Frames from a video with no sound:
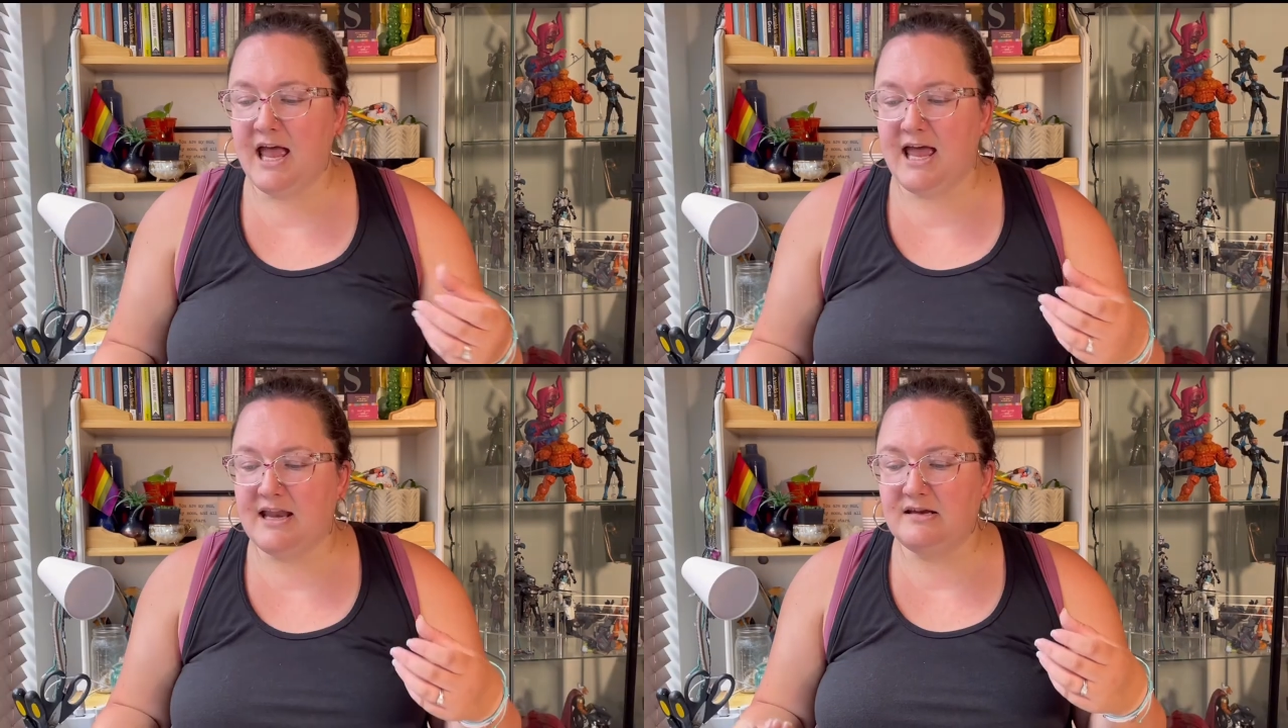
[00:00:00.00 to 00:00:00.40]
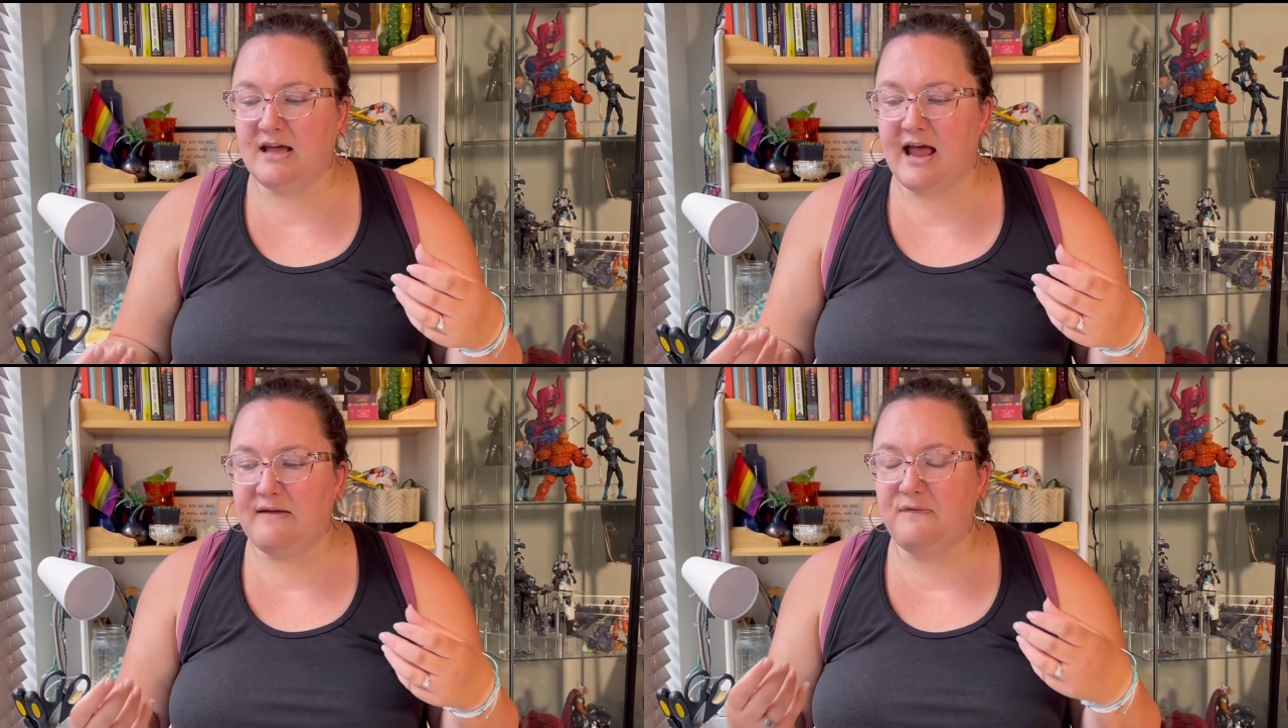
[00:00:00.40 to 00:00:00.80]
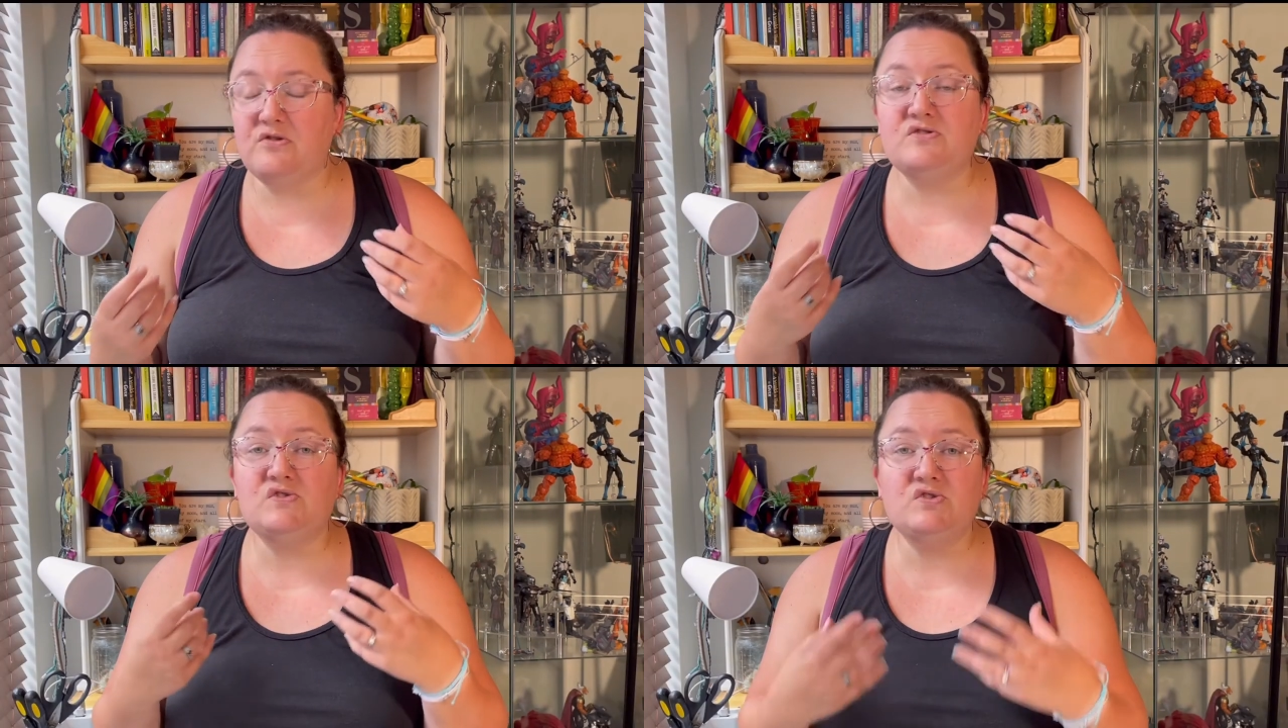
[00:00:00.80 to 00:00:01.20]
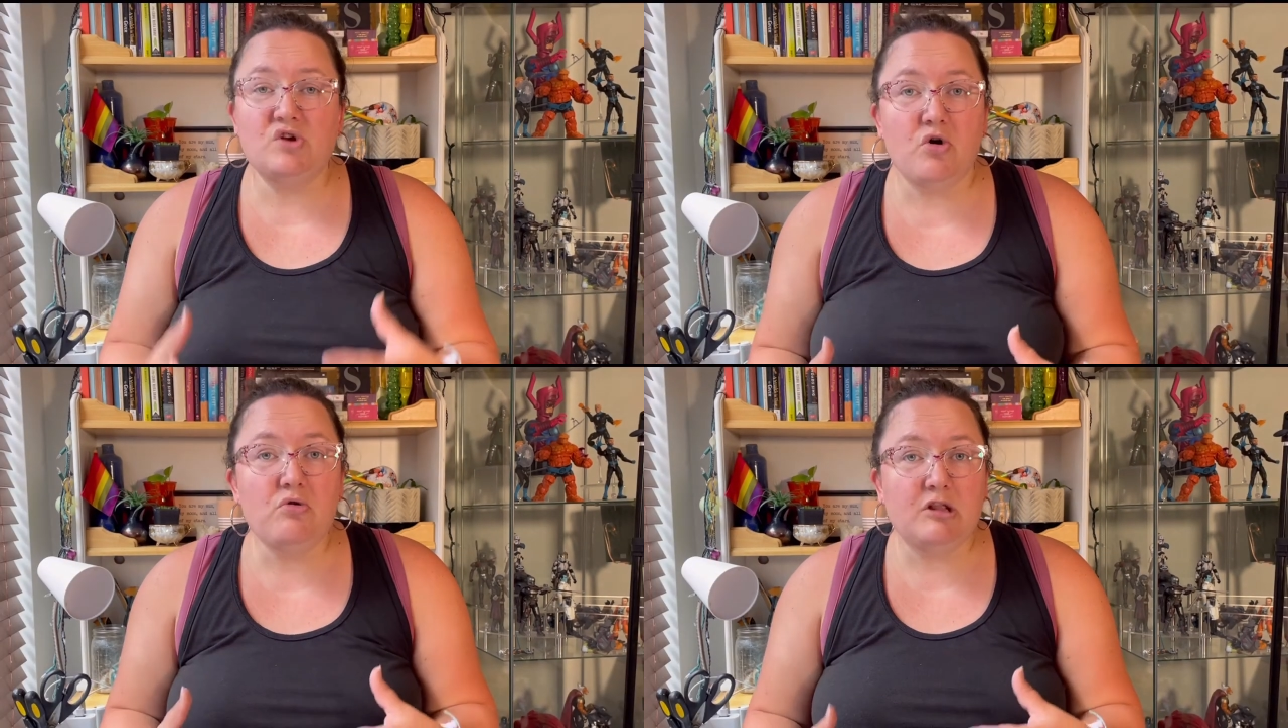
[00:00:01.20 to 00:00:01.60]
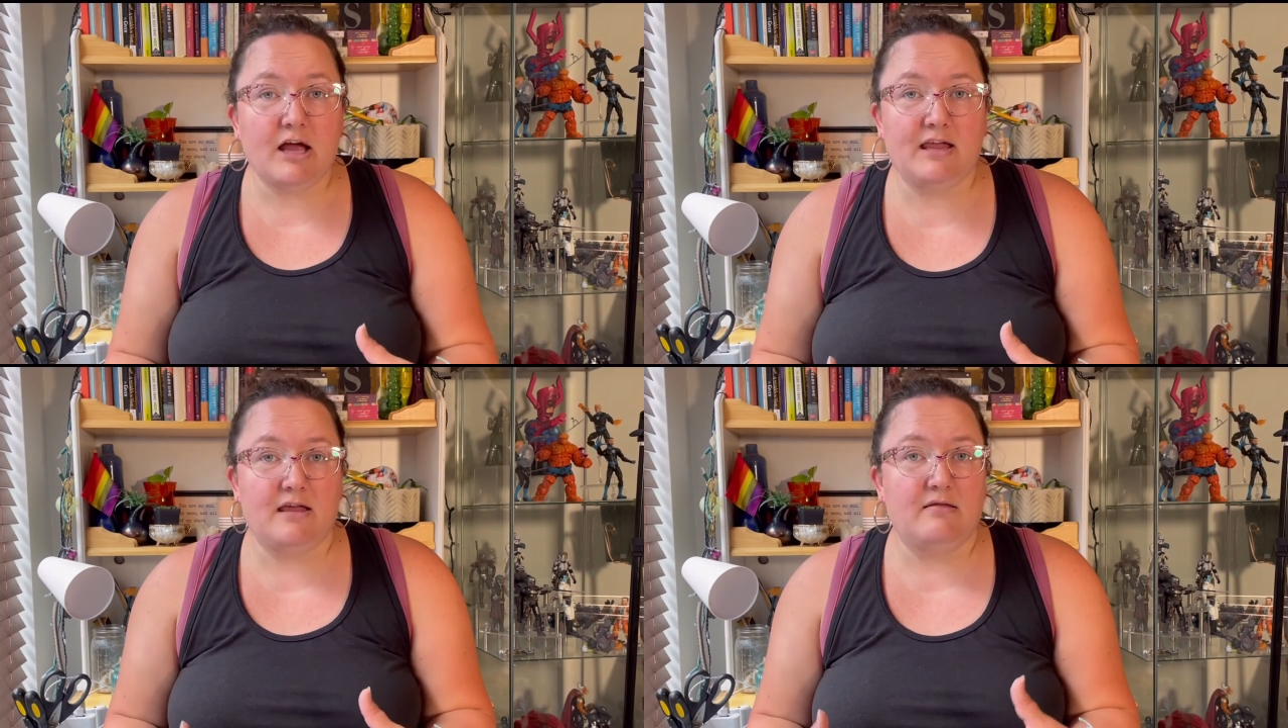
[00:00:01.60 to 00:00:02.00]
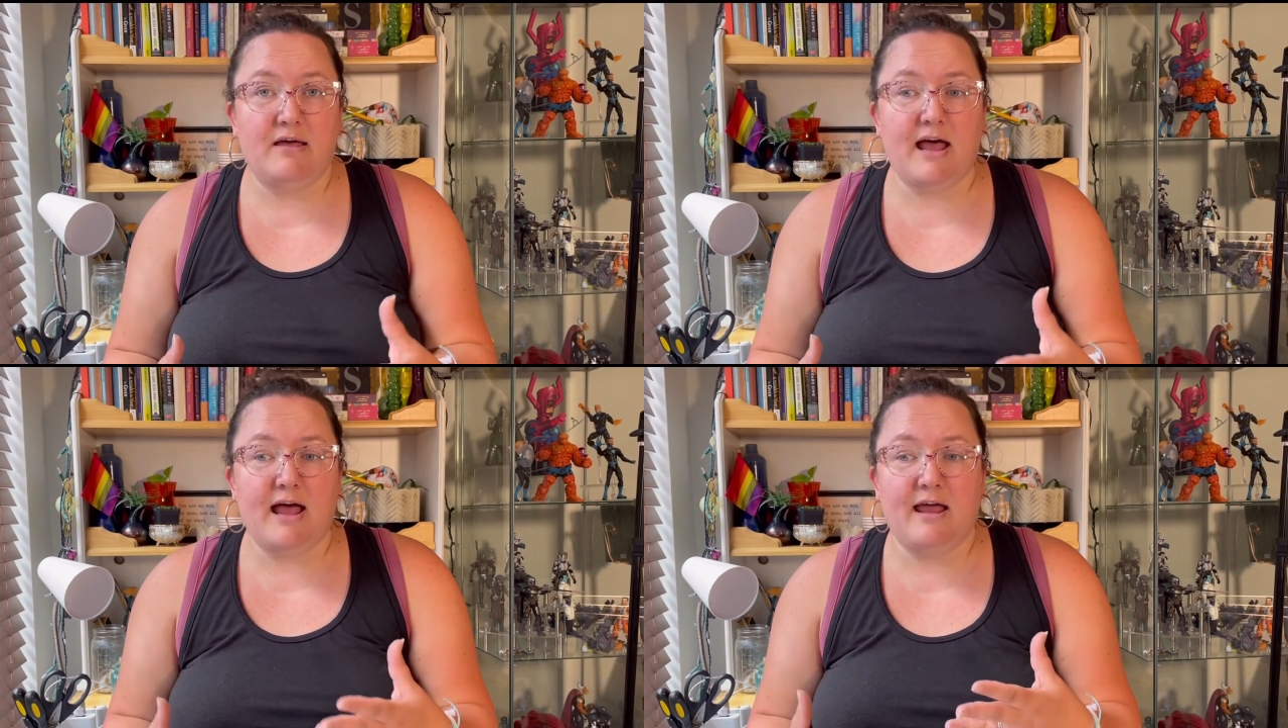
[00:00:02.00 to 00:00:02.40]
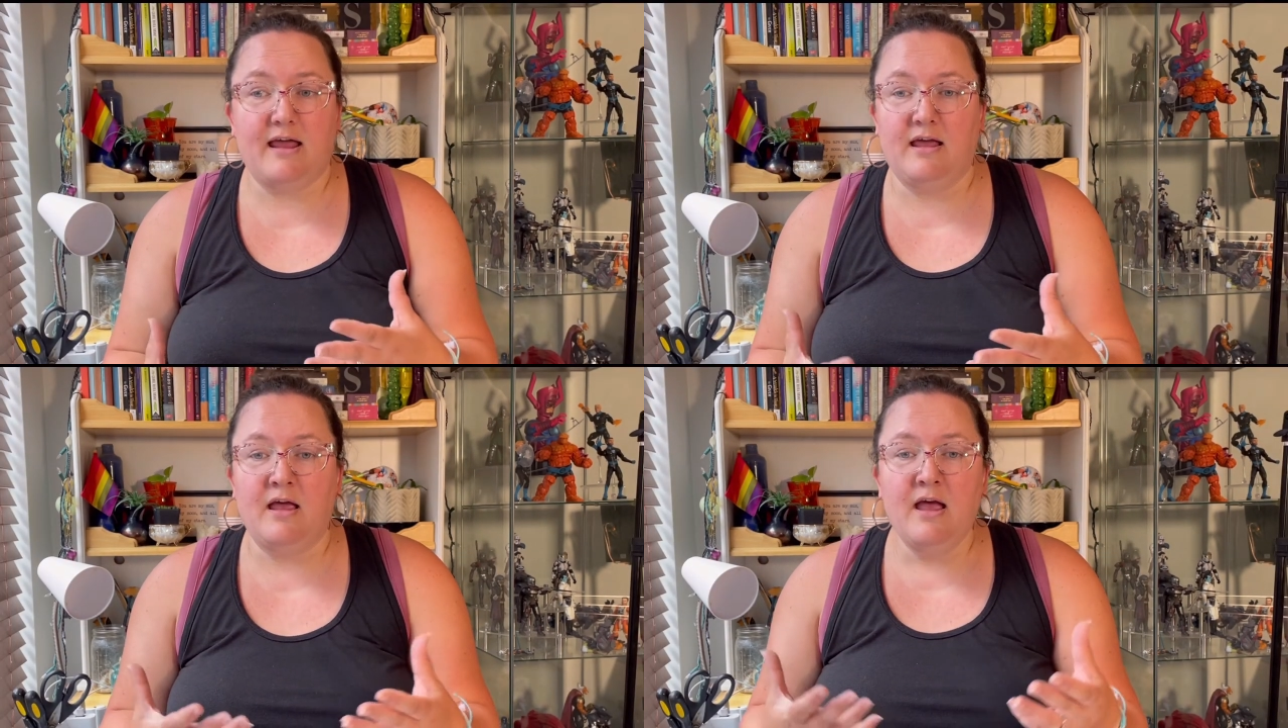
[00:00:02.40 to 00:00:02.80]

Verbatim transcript: And I feel so lucky that I